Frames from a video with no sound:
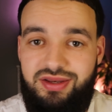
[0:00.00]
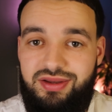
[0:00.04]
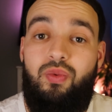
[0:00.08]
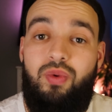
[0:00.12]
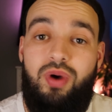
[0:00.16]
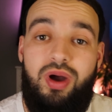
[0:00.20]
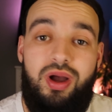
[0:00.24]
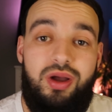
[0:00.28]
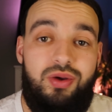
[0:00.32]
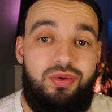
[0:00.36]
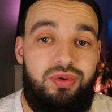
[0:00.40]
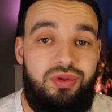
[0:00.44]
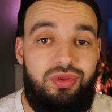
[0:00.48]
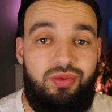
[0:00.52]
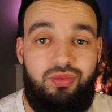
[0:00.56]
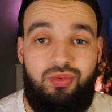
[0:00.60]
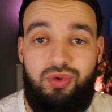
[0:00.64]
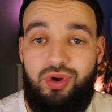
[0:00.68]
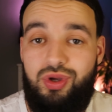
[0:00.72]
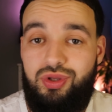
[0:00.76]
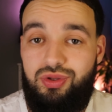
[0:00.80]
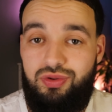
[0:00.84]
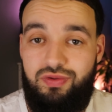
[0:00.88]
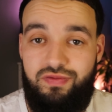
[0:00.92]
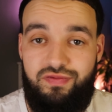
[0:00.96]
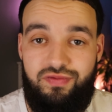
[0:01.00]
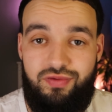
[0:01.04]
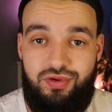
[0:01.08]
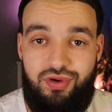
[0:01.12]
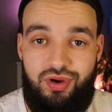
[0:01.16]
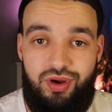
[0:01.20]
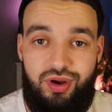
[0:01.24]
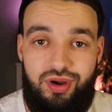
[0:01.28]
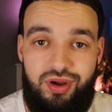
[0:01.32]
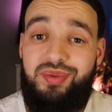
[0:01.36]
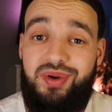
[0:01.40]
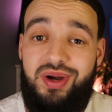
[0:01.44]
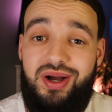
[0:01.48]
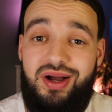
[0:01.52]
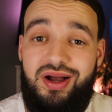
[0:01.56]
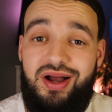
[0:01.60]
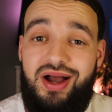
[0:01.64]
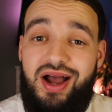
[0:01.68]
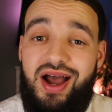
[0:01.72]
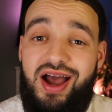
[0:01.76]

Work with what you've got. But